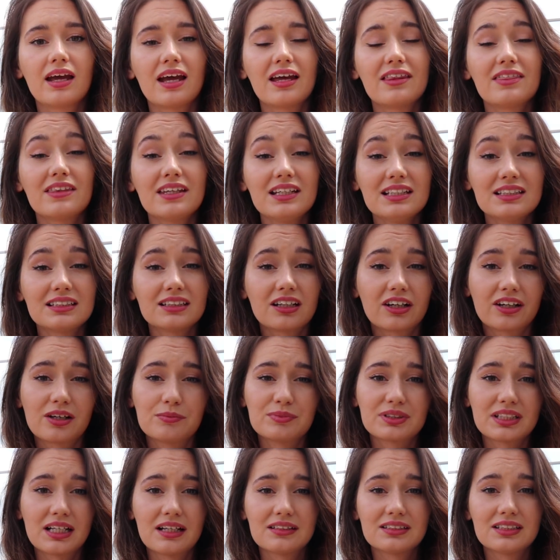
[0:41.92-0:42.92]
In these
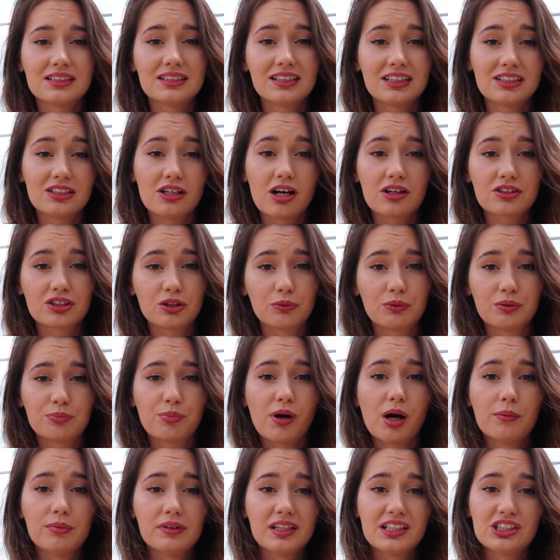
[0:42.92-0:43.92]
circumstances, a doctor would
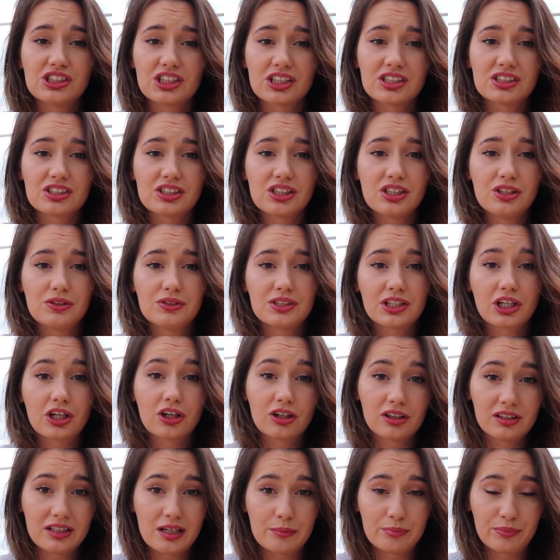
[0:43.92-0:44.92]
probably just use a
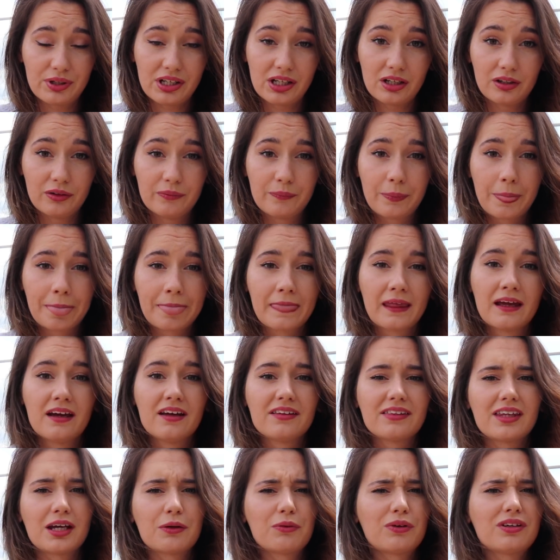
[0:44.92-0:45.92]
girl embryo.
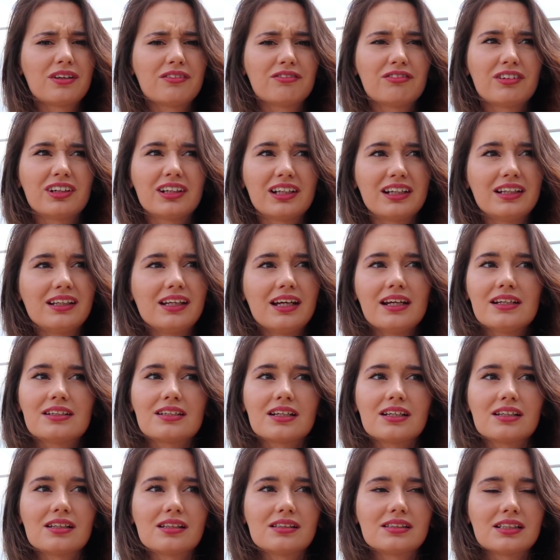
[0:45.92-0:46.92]
They wouldn't really need
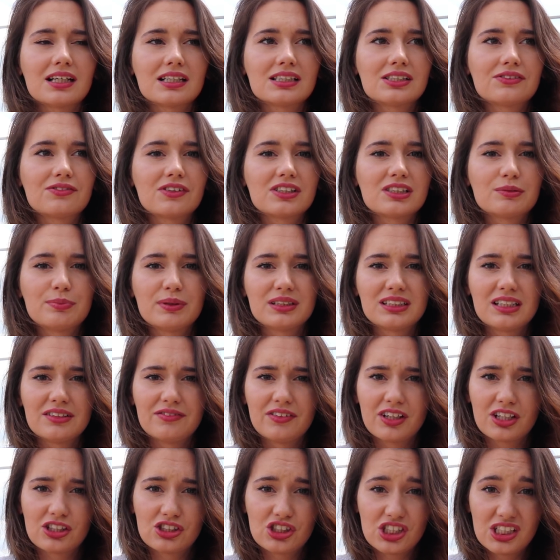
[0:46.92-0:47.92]
to test for
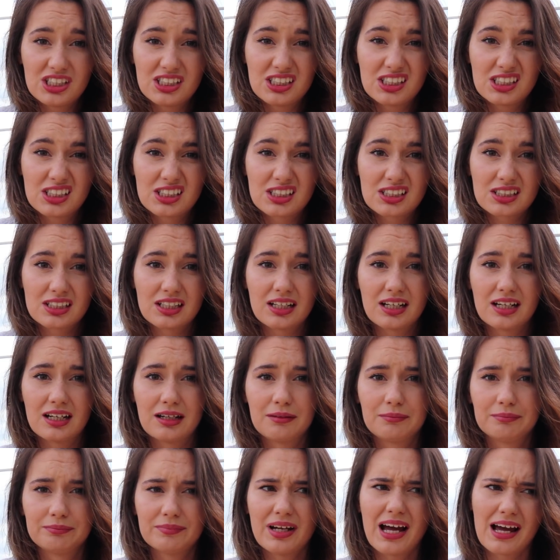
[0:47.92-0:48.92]
specific genes
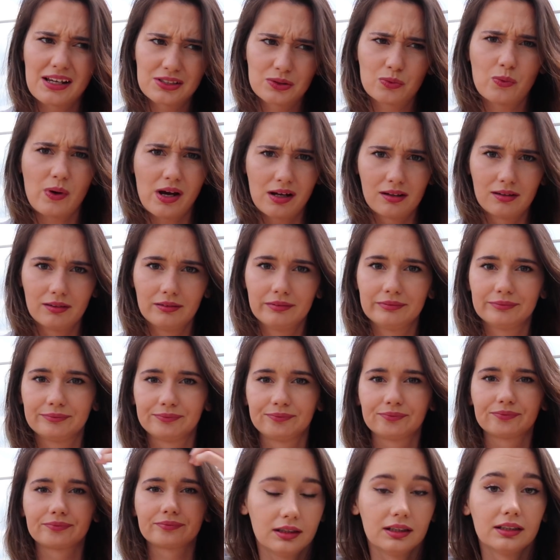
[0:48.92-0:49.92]
um, as well.
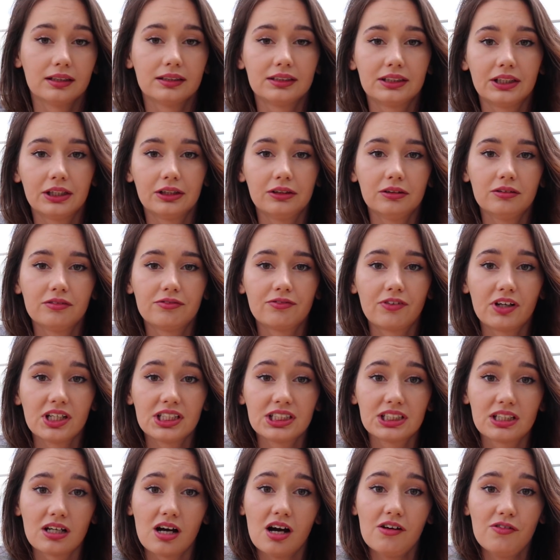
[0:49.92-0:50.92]
So
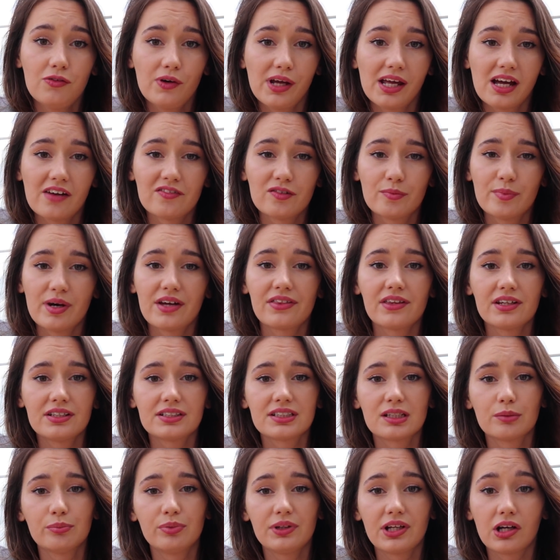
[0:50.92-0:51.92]
first off, we have a method
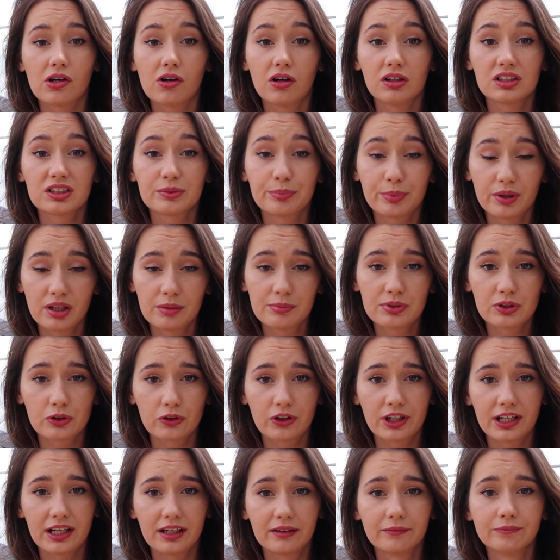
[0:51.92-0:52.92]
simply called sperm
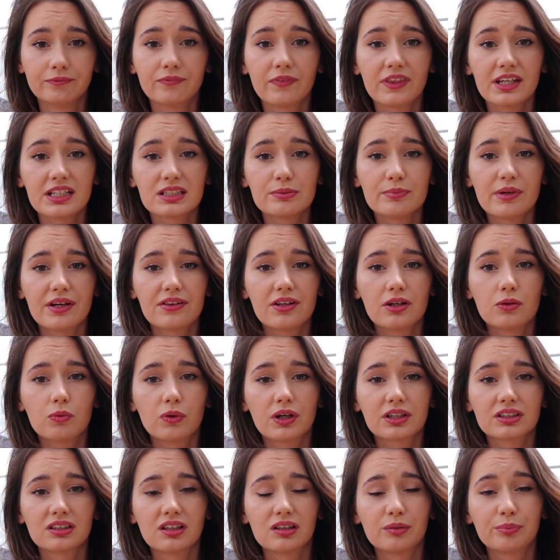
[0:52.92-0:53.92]
sorting. This method
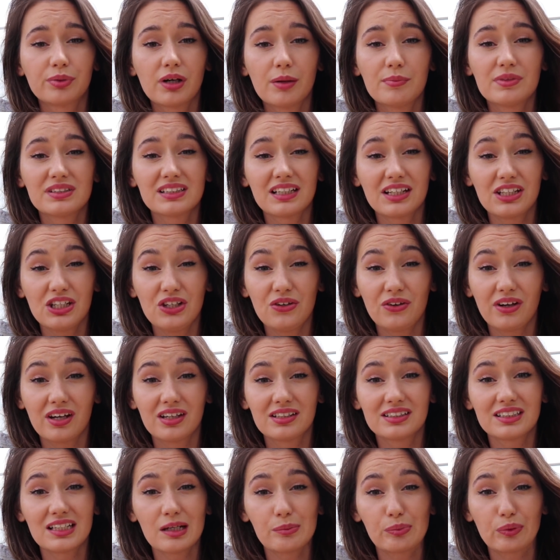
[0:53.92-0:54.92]
works on the premise that you
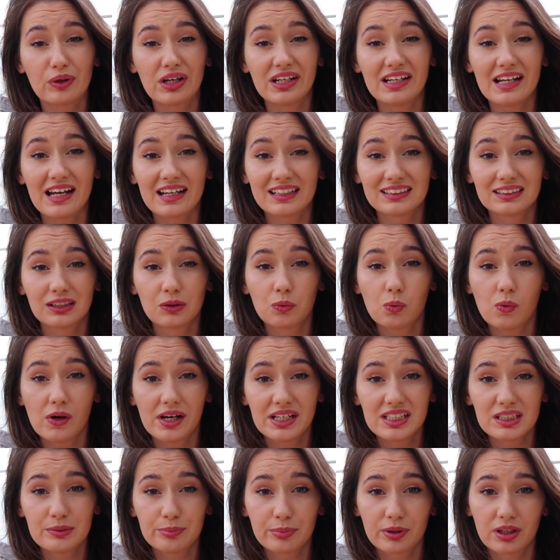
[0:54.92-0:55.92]
can separate X and
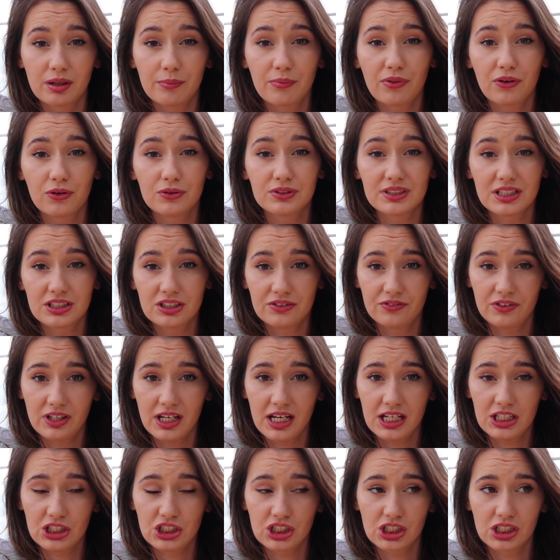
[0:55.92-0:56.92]
Y sperm through
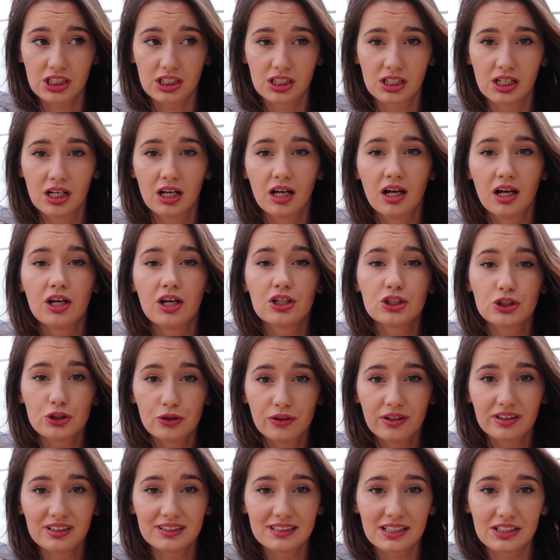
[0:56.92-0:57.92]
centrifugation.
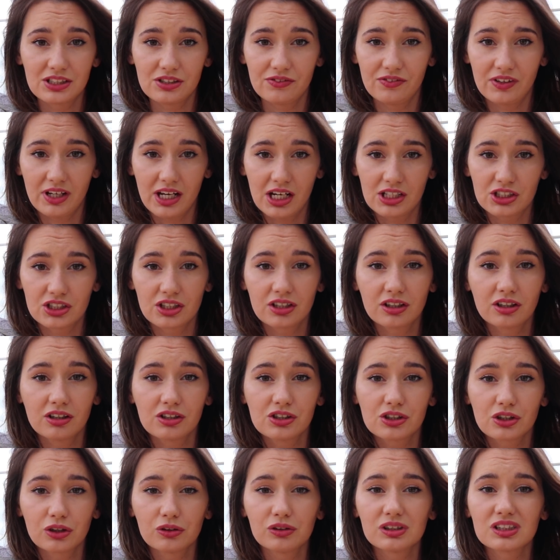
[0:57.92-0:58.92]
During centrifugation,
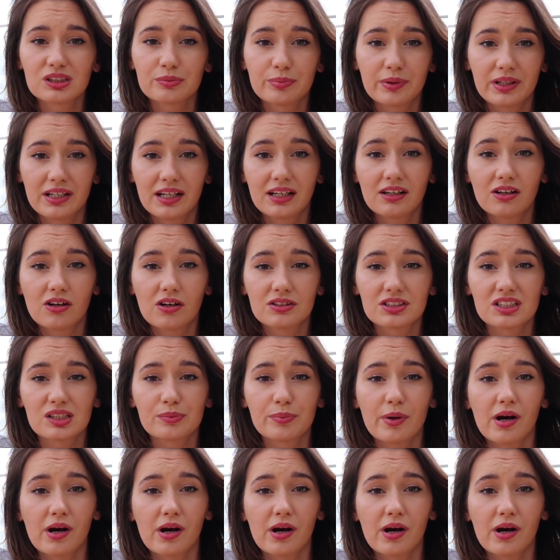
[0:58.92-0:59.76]
controlled spinning causes